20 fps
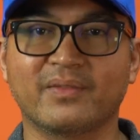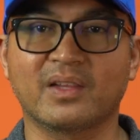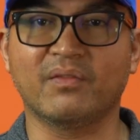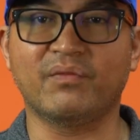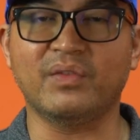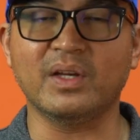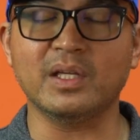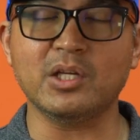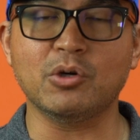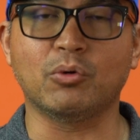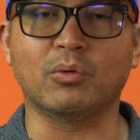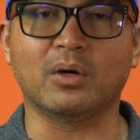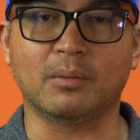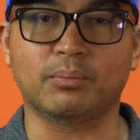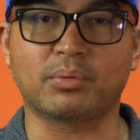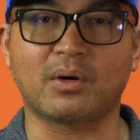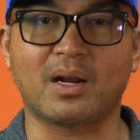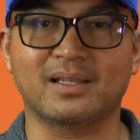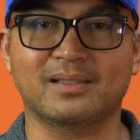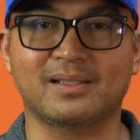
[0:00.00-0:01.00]
video wall
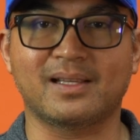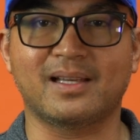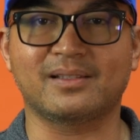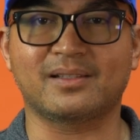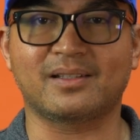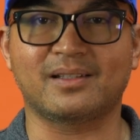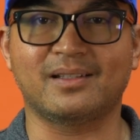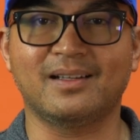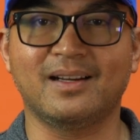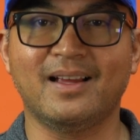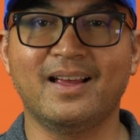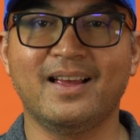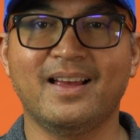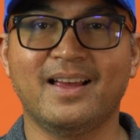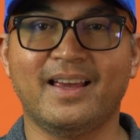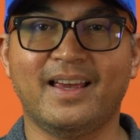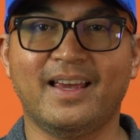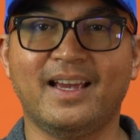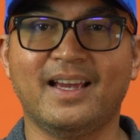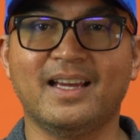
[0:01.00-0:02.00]
processor,
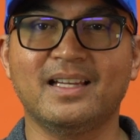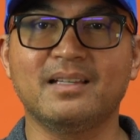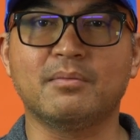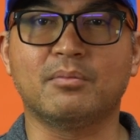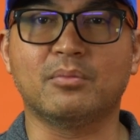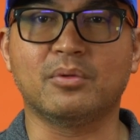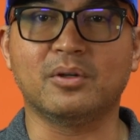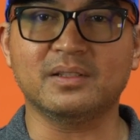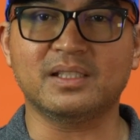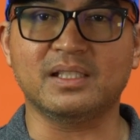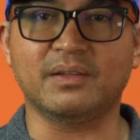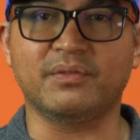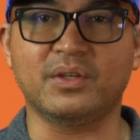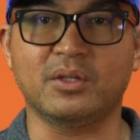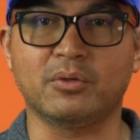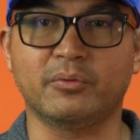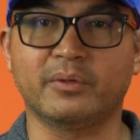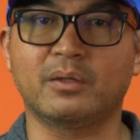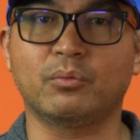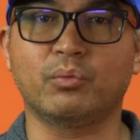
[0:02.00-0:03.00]
and
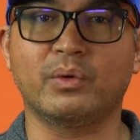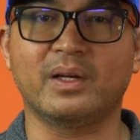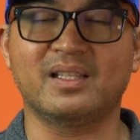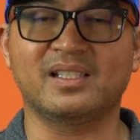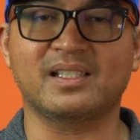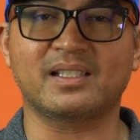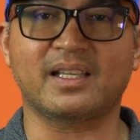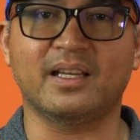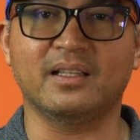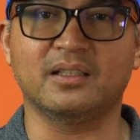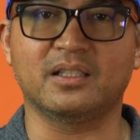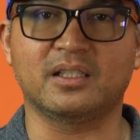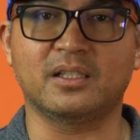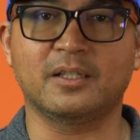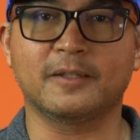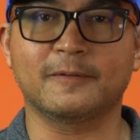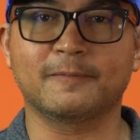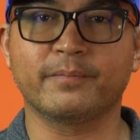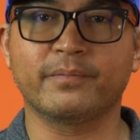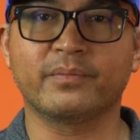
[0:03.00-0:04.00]
multi-viewer with
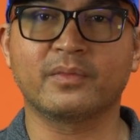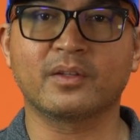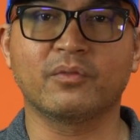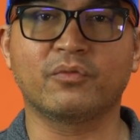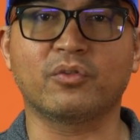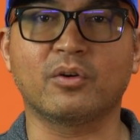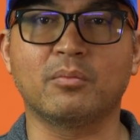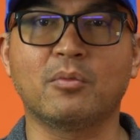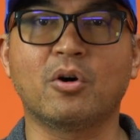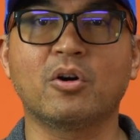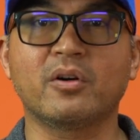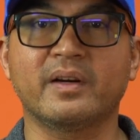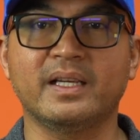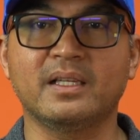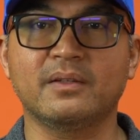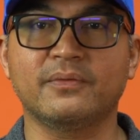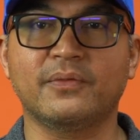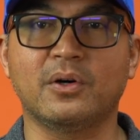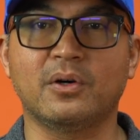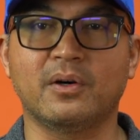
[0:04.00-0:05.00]
scaler. For more
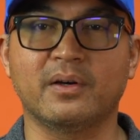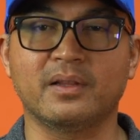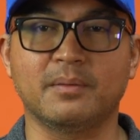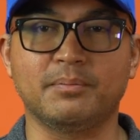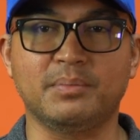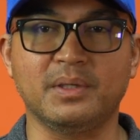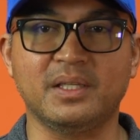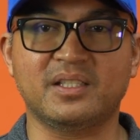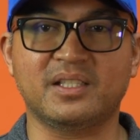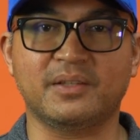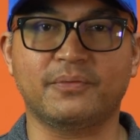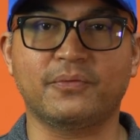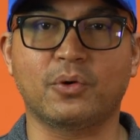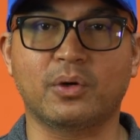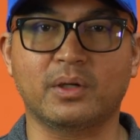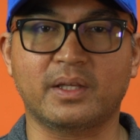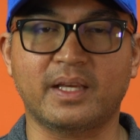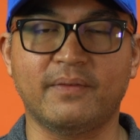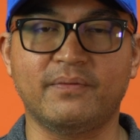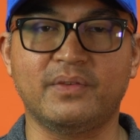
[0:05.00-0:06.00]
info on the
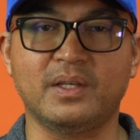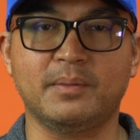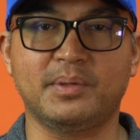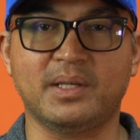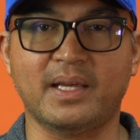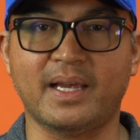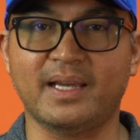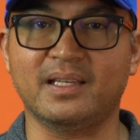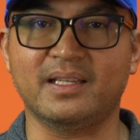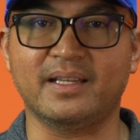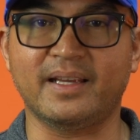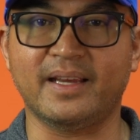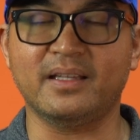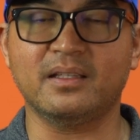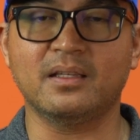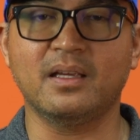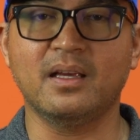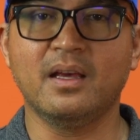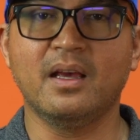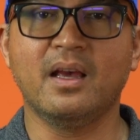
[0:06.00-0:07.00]

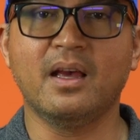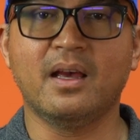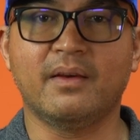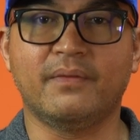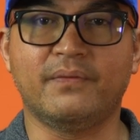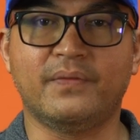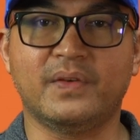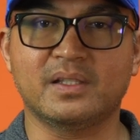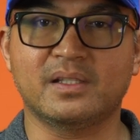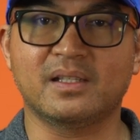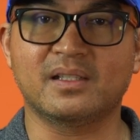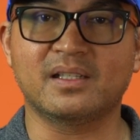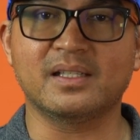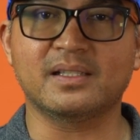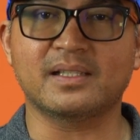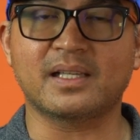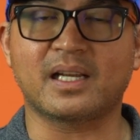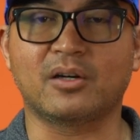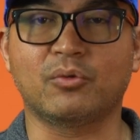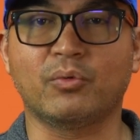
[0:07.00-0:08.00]
BG-4K-VP88, visit
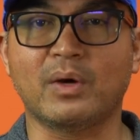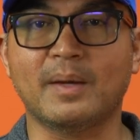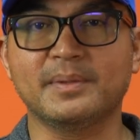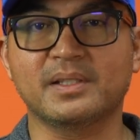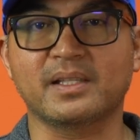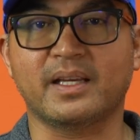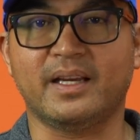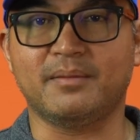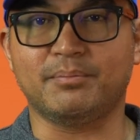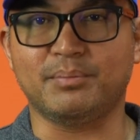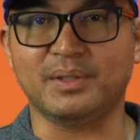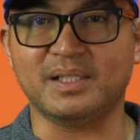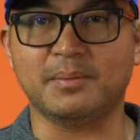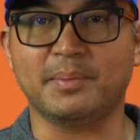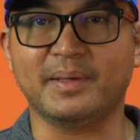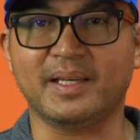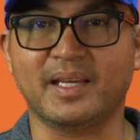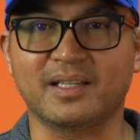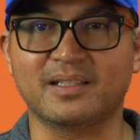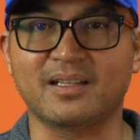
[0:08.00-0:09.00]
us at our website,
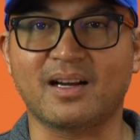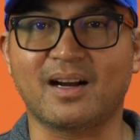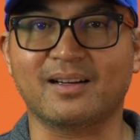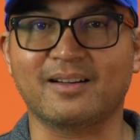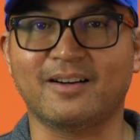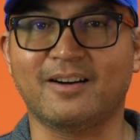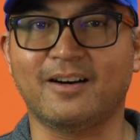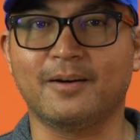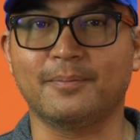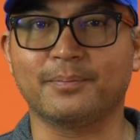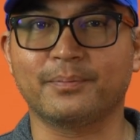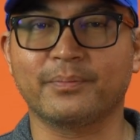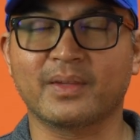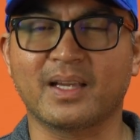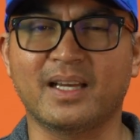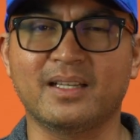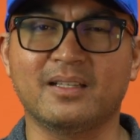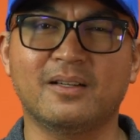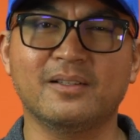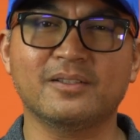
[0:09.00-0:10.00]
bzbgear.com,
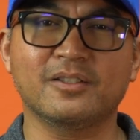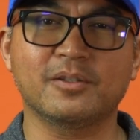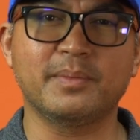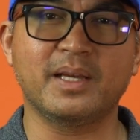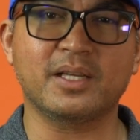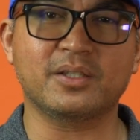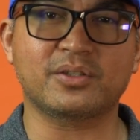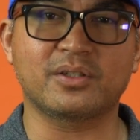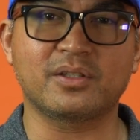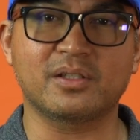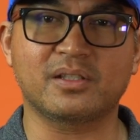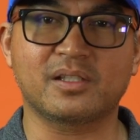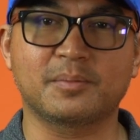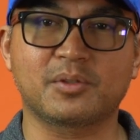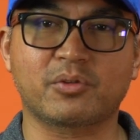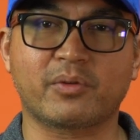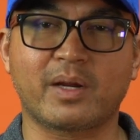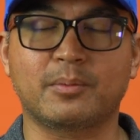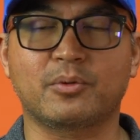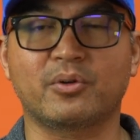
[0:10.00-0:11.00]
and also make sure to
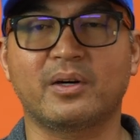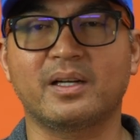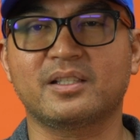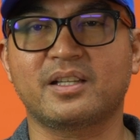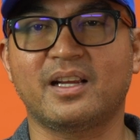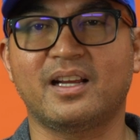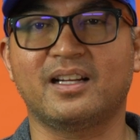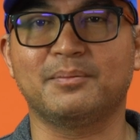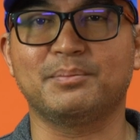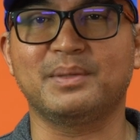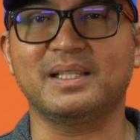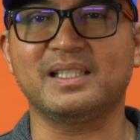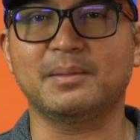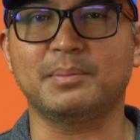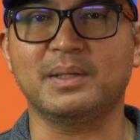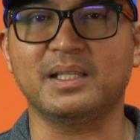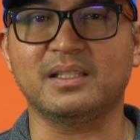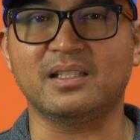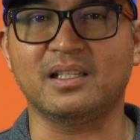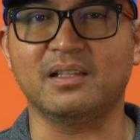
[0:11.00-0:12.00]
subscribe to our channel,
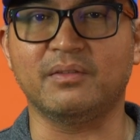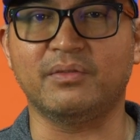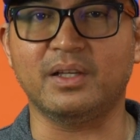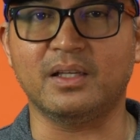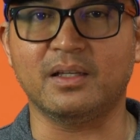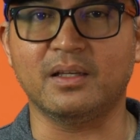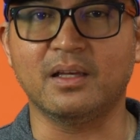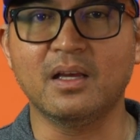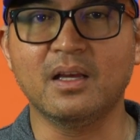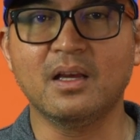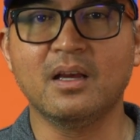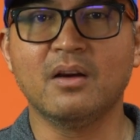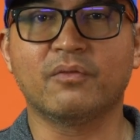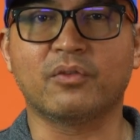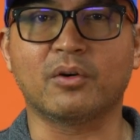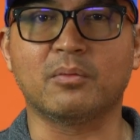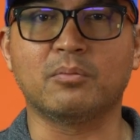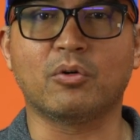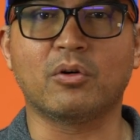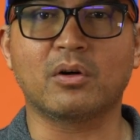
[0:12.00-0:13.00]
BZB TV,
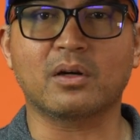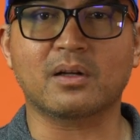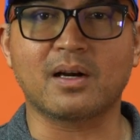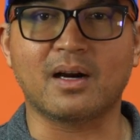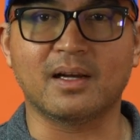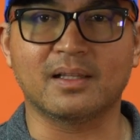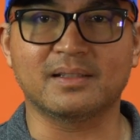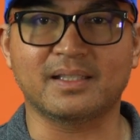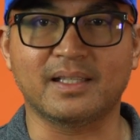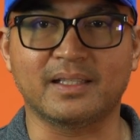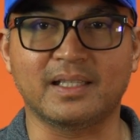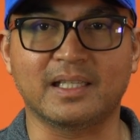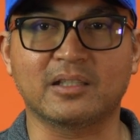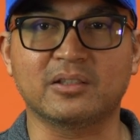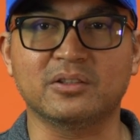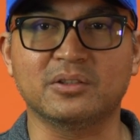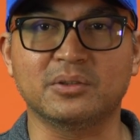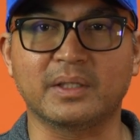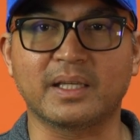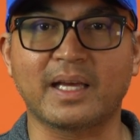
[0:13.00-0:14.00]
for more content
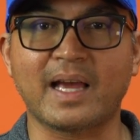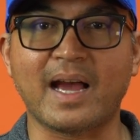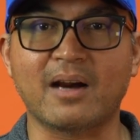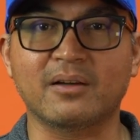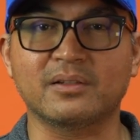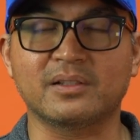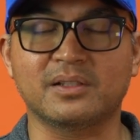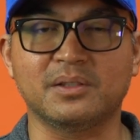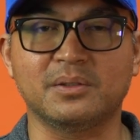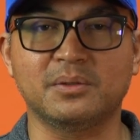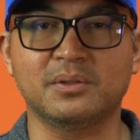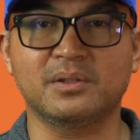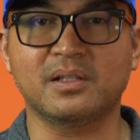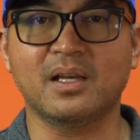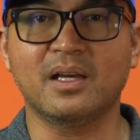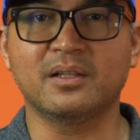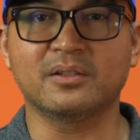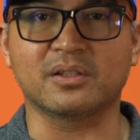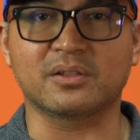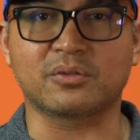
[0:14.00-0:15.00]
including how-tos,
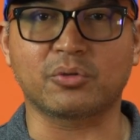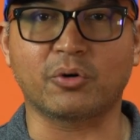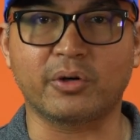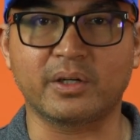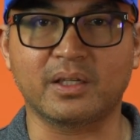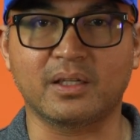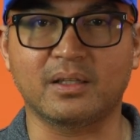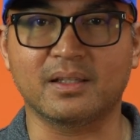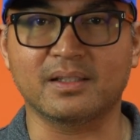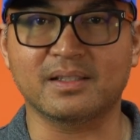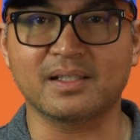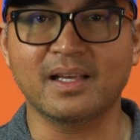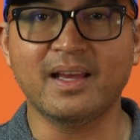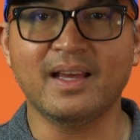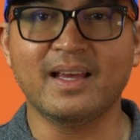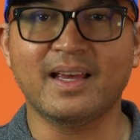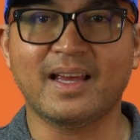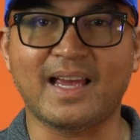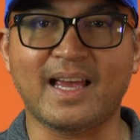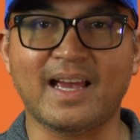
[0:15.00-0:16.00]
tutorials,
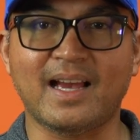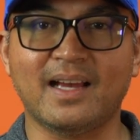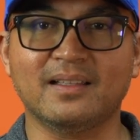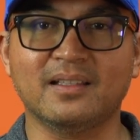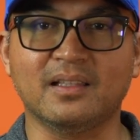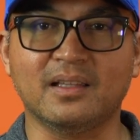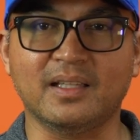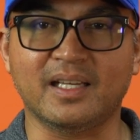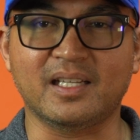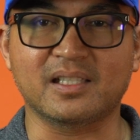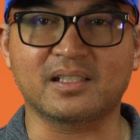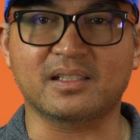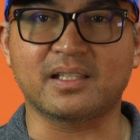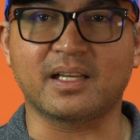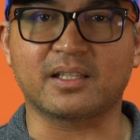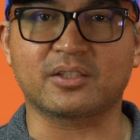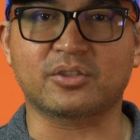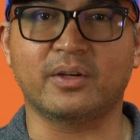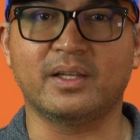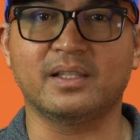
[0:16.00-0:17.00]
and the latest
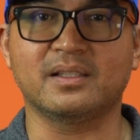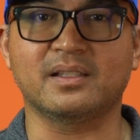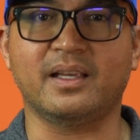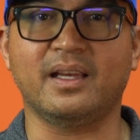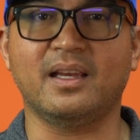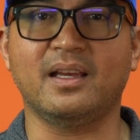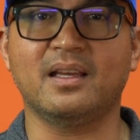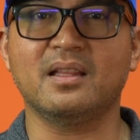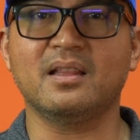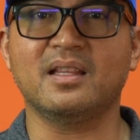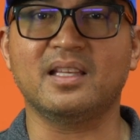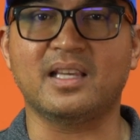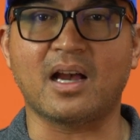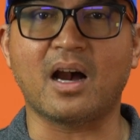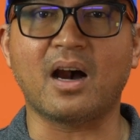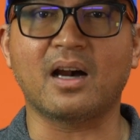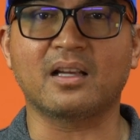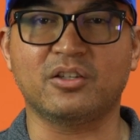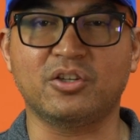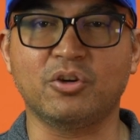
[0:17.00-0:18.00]
tech trends in the
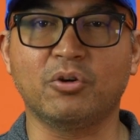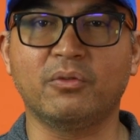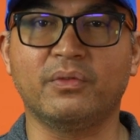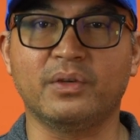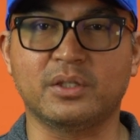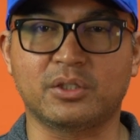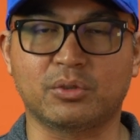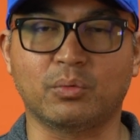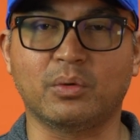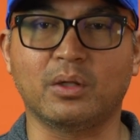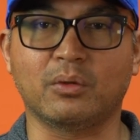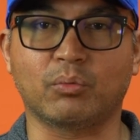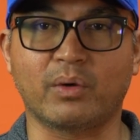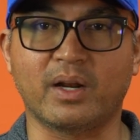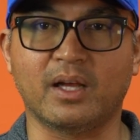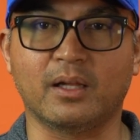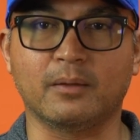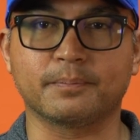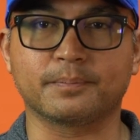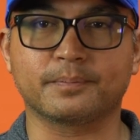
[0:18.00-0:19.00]
audiovisual
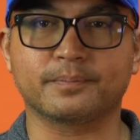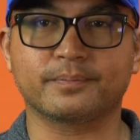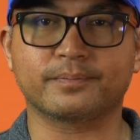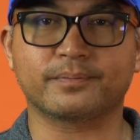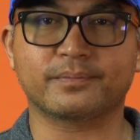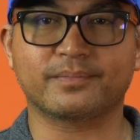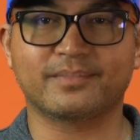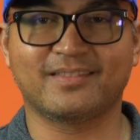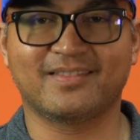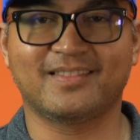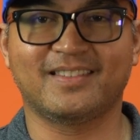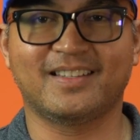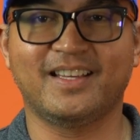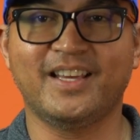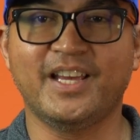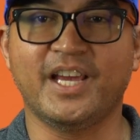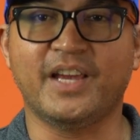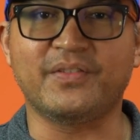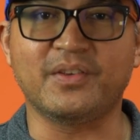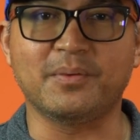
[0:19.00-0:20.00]
realm.
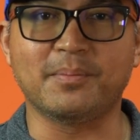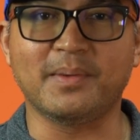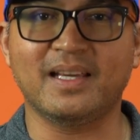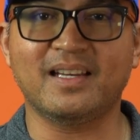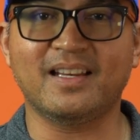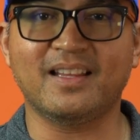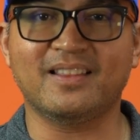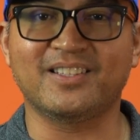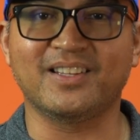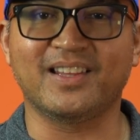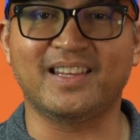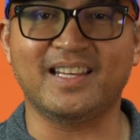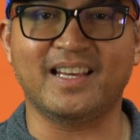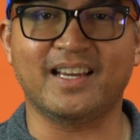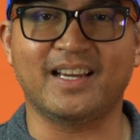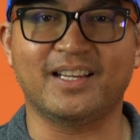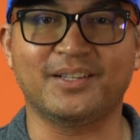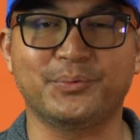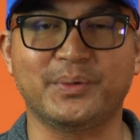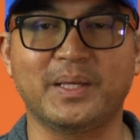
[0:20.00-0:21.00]
If you made it to the
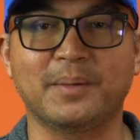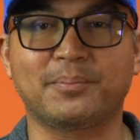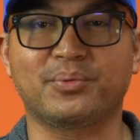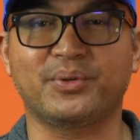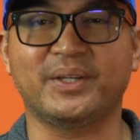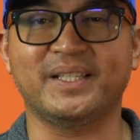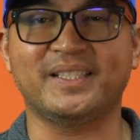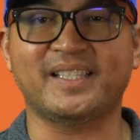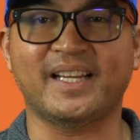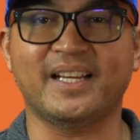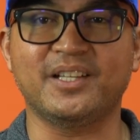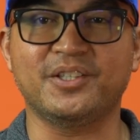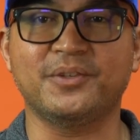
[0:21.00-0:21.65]
end, we appreciate